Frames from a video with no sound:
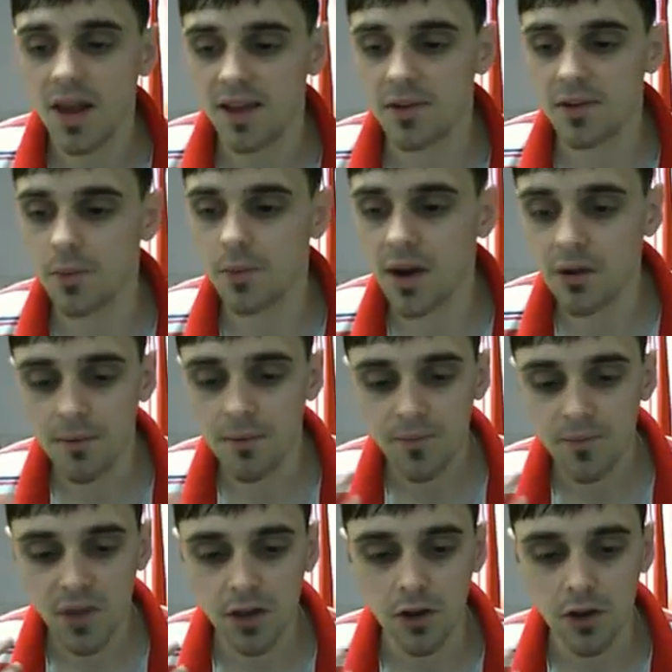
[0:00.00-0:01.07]
It's about,
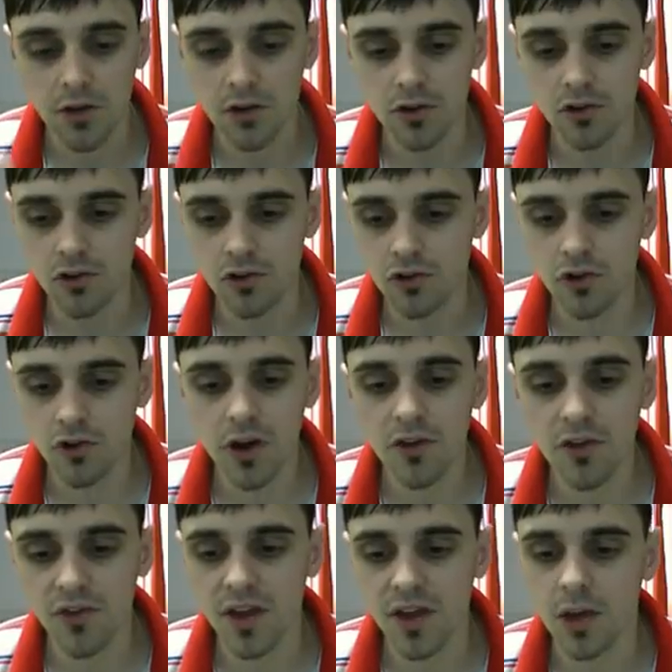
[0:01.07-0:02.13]
you're
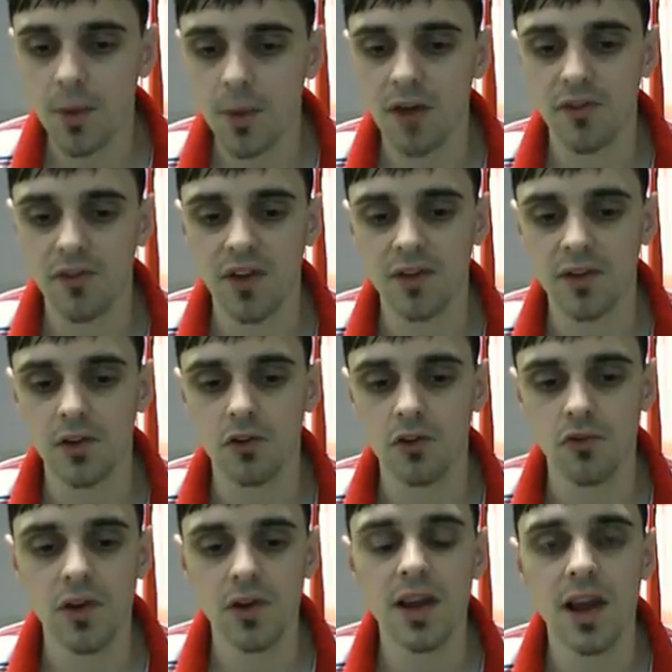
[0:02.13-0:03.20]
trying to think about things that
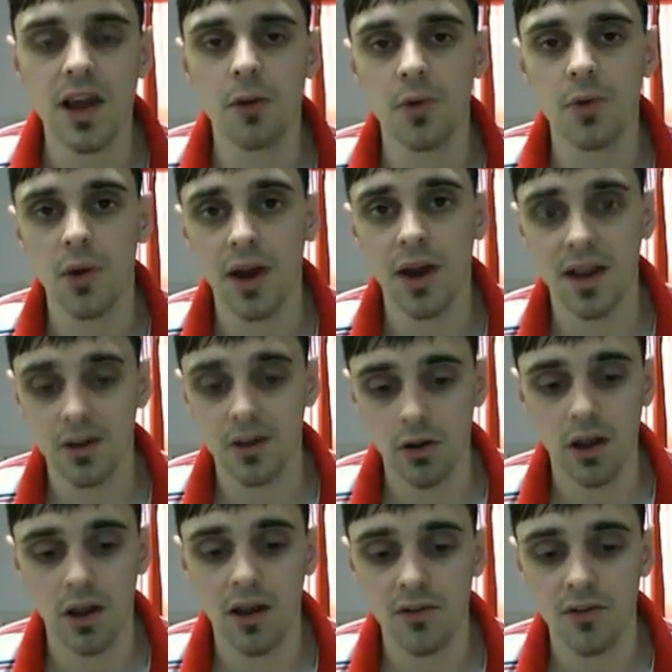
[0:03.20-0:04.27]
can really help you out in your
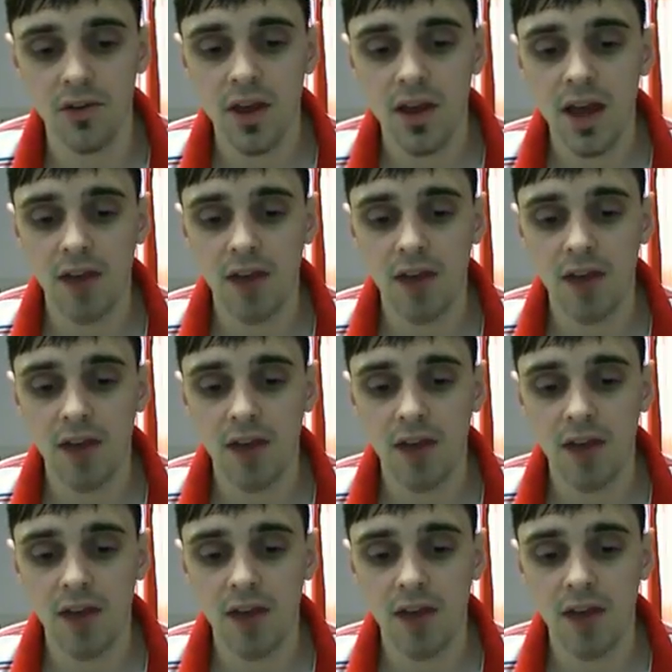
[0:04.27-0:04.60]
life.